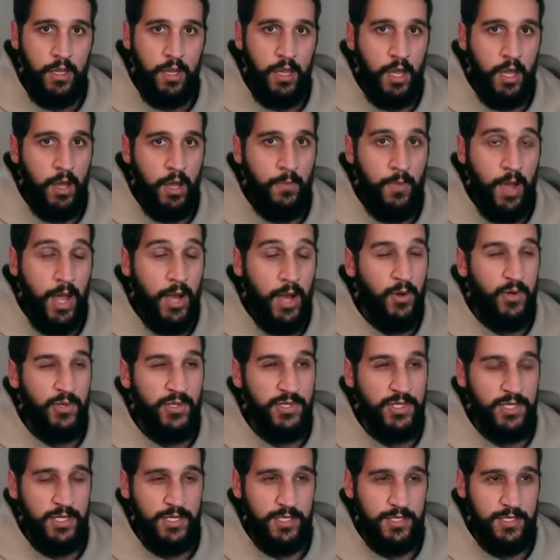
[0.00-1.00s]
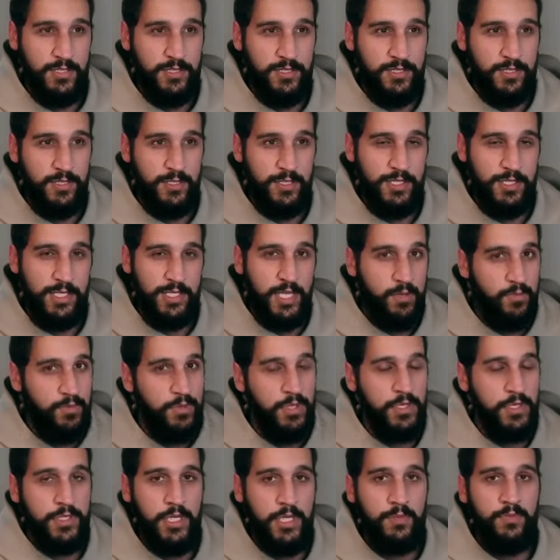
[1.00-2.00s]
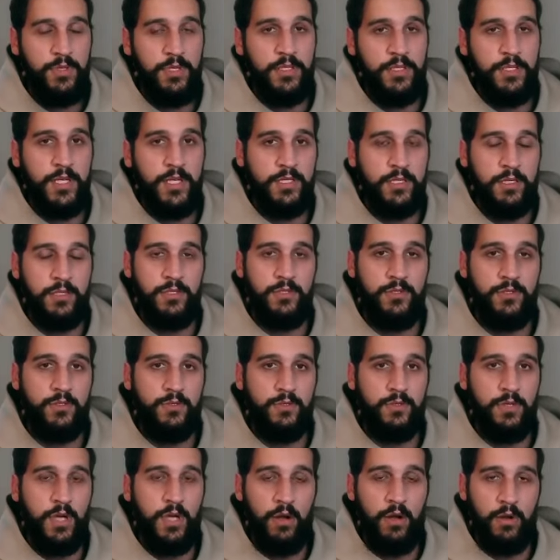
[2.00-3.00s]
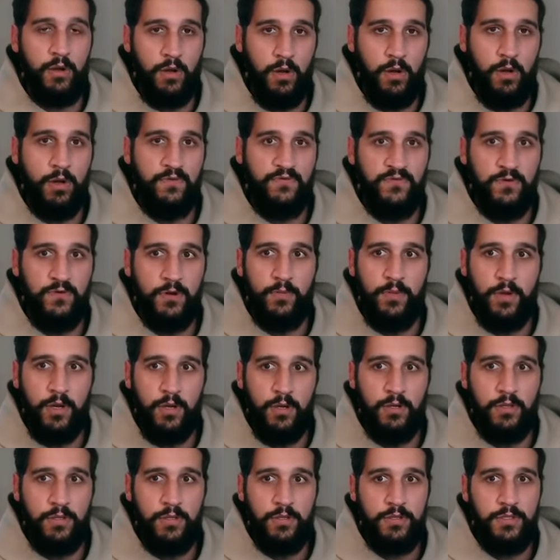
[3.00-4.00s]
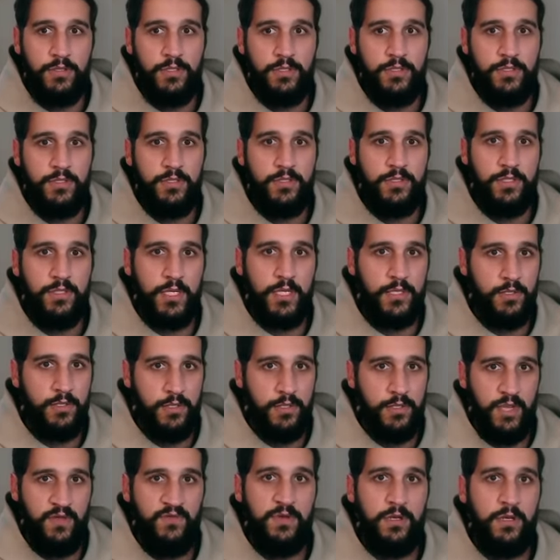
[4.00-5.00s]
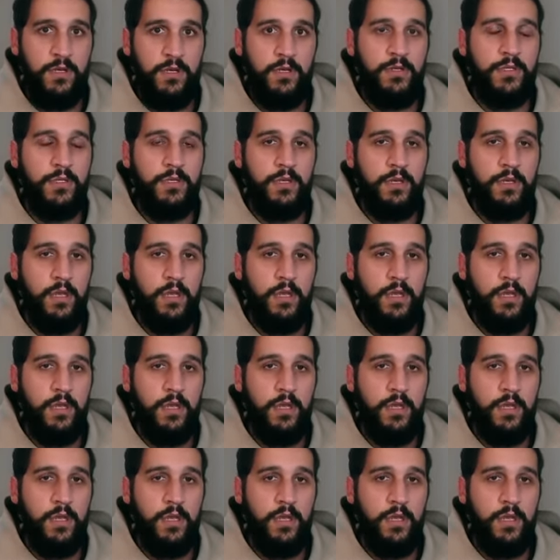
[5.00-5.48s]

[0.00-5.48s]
Um, I was deeply, deeply addicted to alcohol for about six or seven years,